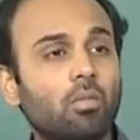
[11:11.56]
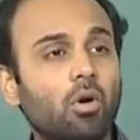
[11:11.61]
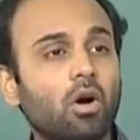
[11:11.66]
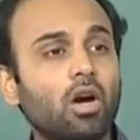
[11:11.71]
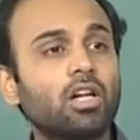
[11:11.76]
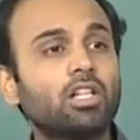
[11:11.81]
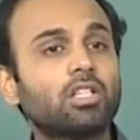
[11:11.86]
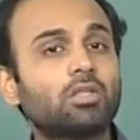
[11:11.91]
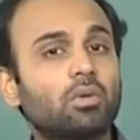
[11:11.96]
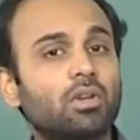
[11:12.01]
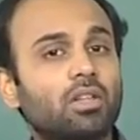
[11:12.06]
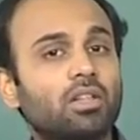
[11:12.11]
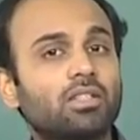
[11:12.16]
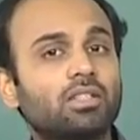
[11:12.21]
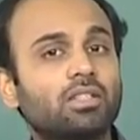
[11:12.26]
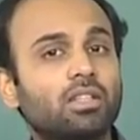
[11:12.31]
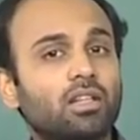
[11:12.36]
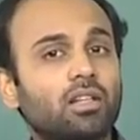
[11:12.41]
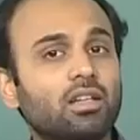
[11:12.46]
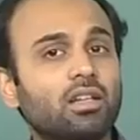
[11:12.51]
points where the
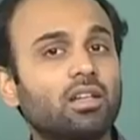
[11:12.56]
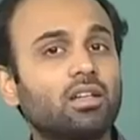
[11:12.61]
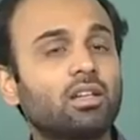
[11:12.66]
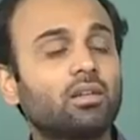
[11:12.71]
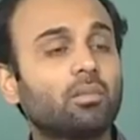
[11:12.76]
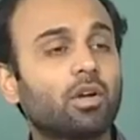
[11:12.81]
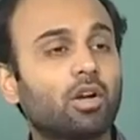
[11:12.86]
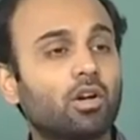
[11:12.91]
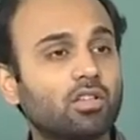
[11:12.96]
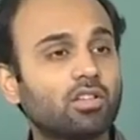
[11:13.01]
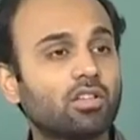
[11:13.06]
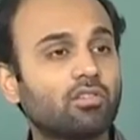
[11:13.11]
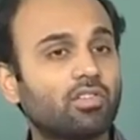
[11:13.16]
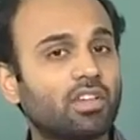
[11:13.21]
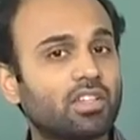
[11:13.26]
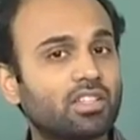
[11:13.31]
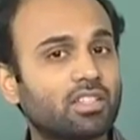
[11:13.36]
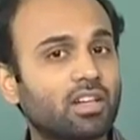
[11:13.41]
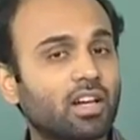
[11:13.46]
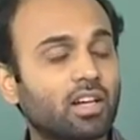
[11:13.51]
signal, because of
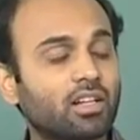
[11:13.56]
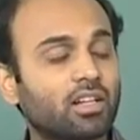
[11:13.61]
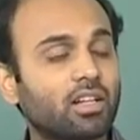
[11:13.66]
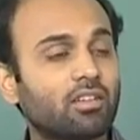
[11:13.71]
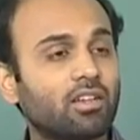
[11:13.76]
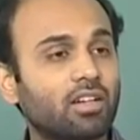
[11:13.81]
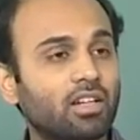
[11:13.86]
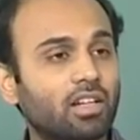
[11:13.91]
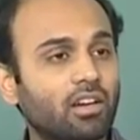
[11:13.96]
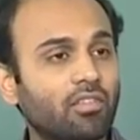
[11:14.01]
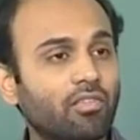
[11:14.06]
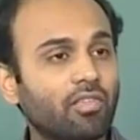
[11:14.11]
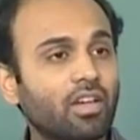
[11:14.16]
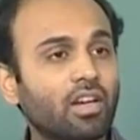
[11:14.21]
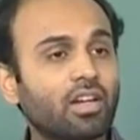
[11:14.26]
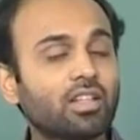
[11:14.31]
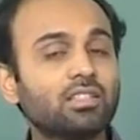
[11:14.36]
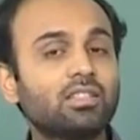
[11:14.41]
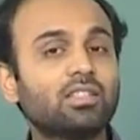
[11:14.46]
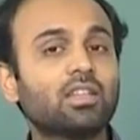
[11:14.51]
destructive
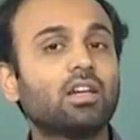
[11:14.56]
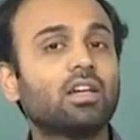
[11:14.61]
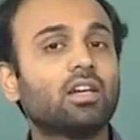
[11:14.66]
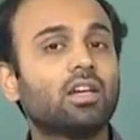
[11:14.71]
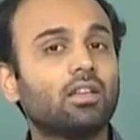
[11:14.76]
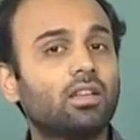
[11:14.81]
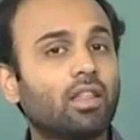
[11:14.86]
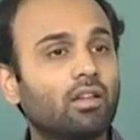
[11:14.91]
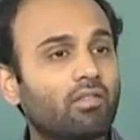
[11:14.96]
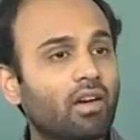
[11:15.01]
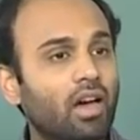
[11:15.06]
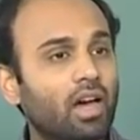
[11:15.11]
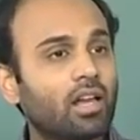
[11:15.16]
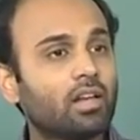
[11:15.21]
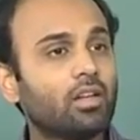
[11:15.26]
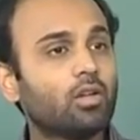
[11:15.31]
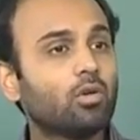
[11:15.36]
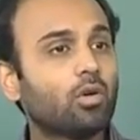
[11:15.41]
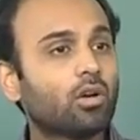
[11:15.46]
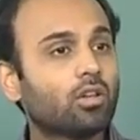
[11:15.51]
interference, the
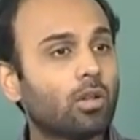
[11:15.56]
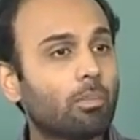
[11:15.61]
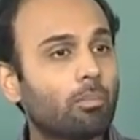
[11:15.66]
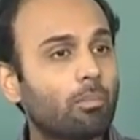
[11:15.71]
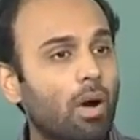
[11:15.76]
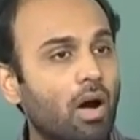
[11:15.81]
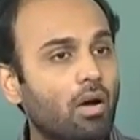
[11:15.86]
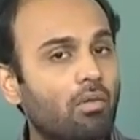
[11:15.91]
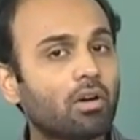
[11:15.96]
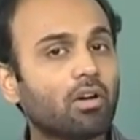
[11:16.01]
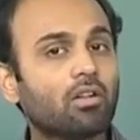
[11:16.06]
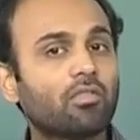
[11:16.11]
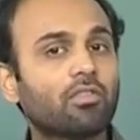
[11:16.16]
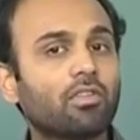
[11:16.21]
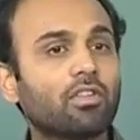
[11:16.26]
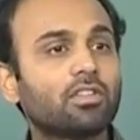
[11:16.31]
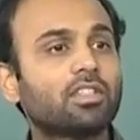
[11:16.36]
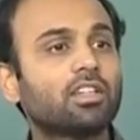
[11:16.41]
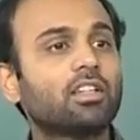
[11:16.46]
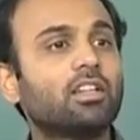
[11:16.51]
value or the power of
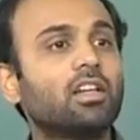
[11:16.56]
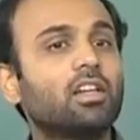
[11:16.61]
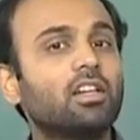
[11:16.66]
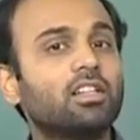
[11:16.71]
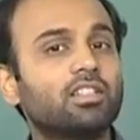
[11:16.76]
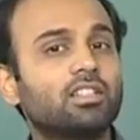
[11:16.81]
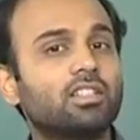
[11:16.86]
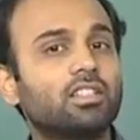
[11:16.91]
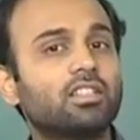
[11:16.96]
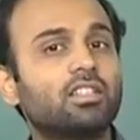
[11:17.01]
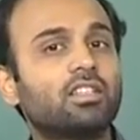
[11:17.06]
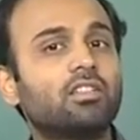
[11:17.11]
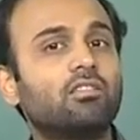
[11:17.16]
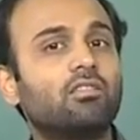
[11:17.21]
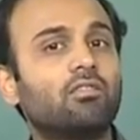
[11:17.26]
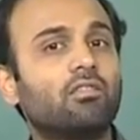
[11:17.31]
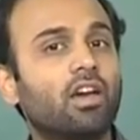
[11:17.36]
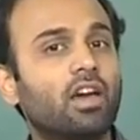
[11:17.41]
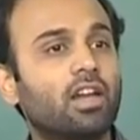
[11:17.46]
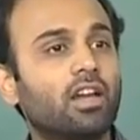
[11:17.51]
your signal is
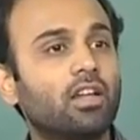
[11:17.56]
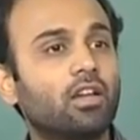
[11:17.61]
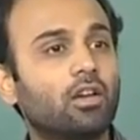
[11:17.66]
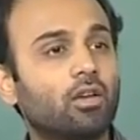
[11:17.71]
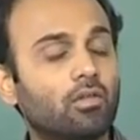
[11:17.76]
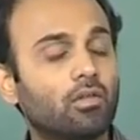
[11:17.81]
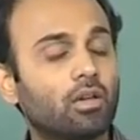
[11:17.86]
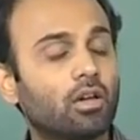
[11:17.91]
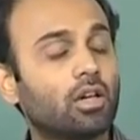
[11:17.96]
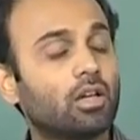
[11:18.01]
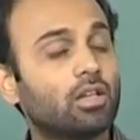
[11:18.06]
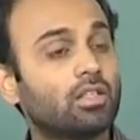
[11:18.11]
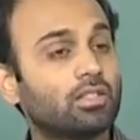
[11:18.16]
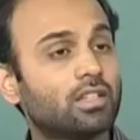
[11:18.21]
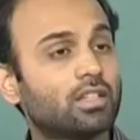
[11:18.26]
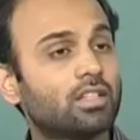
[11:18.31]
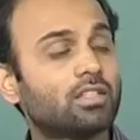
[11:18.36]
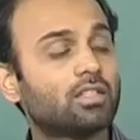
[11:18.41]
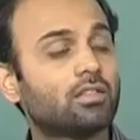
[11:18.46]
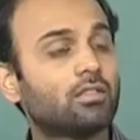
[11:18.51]
received
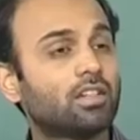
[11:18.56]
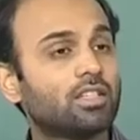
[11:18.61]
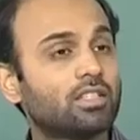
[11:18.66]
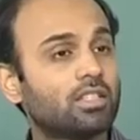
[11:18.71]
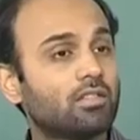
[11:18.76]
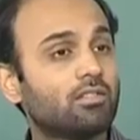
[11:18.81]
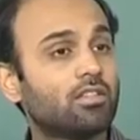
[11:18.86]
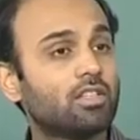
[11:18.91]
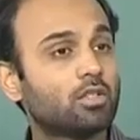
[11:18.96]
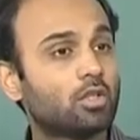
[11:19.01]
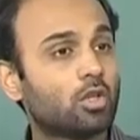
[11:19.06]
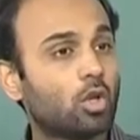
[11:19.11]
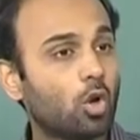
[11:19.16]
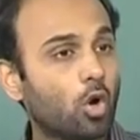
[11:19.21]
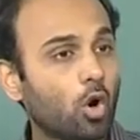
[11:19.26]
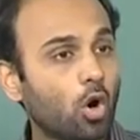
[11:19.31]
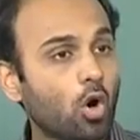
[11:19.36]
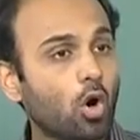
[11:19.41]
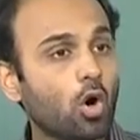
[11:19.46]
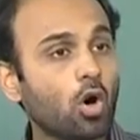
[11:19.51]
is
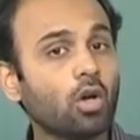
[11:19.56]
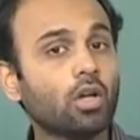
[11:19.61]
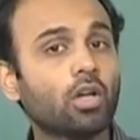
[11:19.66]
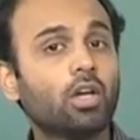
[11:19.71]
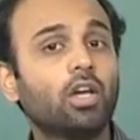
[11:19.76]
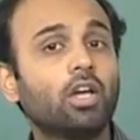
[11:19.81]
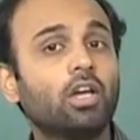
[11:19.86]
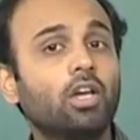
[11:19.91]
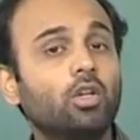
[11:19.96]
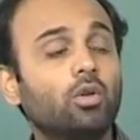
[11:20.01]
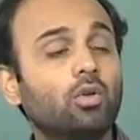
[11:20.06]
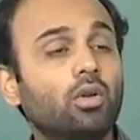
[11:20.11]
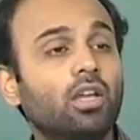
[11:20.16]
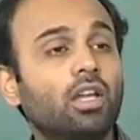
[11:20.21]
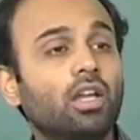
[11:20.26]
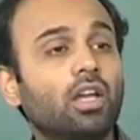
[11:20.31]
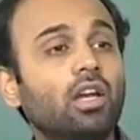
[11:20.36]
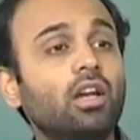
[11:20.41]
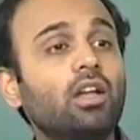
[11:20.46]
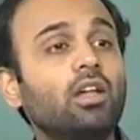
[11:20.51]
low,
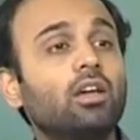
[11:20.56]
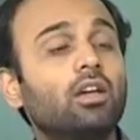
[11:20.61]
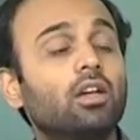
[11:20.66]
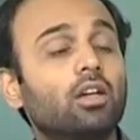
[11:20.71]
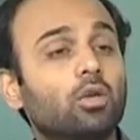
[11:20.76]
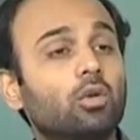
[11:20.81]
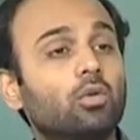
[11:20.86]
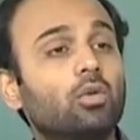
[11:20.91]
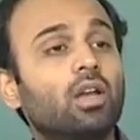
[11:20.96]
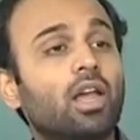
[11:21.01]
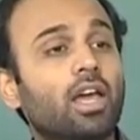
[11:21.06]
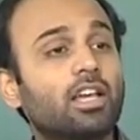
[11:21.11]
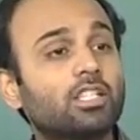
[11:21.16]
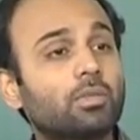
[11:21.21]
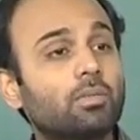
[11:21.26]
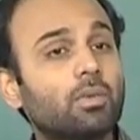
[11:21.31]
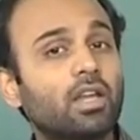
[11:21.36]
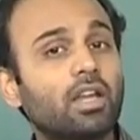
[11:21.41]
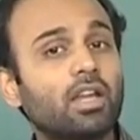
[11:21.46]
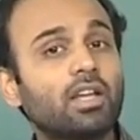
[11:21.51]
you will
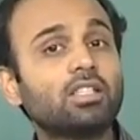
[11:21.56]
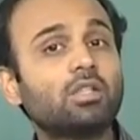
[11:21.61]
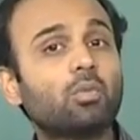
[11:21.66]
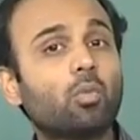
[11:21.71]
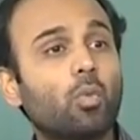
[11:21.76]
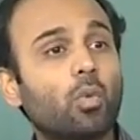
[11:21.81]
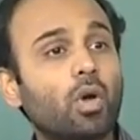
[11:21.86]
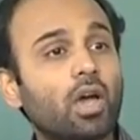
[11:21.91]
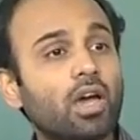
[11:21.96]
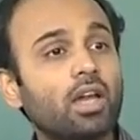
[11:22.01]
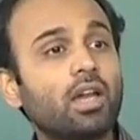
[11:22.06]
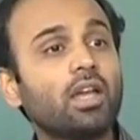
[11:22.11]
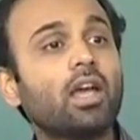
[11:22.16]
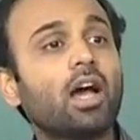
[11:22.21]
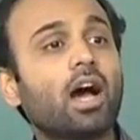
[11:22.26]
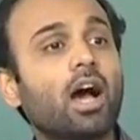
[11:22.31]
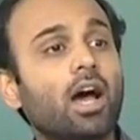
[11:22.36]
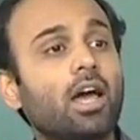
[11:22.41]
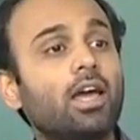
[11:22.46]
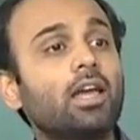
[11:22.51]
experience very
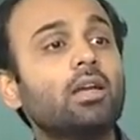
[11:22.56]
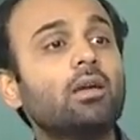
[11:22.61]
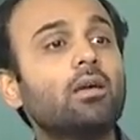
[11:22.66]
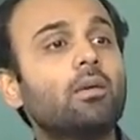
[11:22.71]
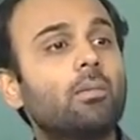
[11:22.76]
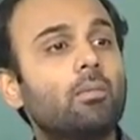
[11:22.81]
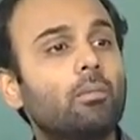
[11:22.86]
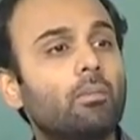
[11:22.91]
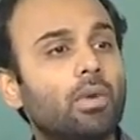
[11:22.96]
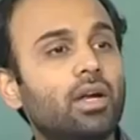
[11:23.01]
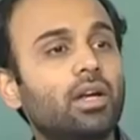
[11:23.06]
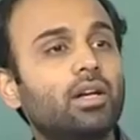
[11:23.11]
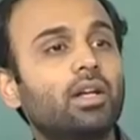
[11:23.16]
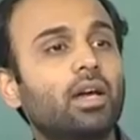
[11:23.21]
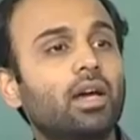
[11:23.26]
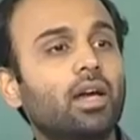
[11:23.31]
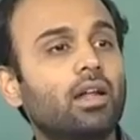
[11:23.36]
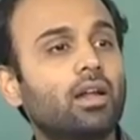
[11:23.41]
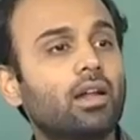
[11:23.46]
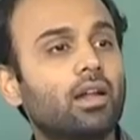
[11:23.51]
high
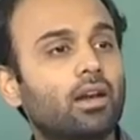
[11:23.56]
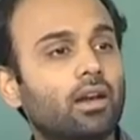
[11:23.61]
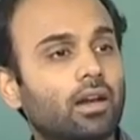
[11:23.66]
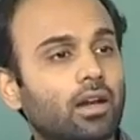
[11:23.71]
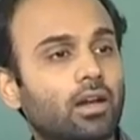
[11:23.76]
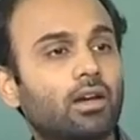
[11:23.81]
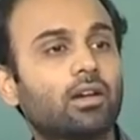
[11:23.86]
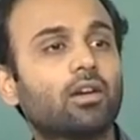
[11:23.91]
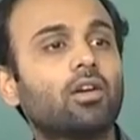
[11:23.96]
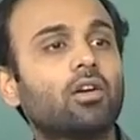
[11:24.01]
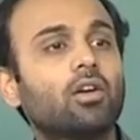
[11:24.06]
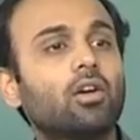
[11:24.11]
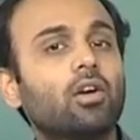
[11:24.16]
bit error rate.